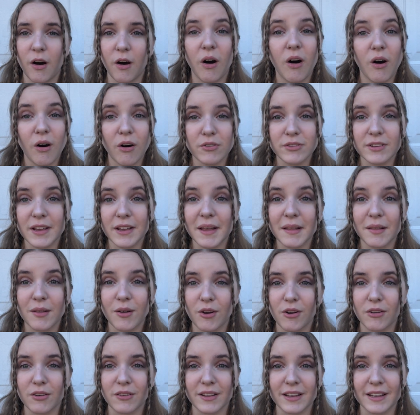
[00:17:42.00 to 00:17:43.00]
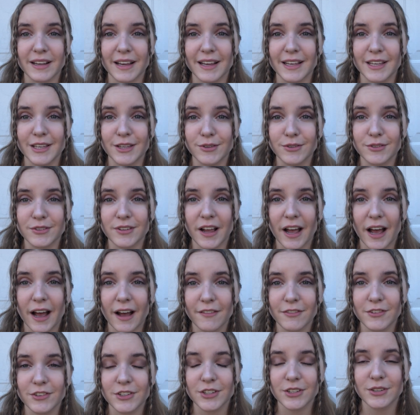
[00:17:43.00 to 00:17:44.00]
all day long like I used to
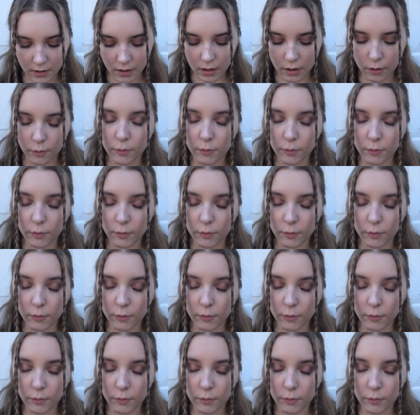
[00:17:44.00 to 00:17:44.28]
have to.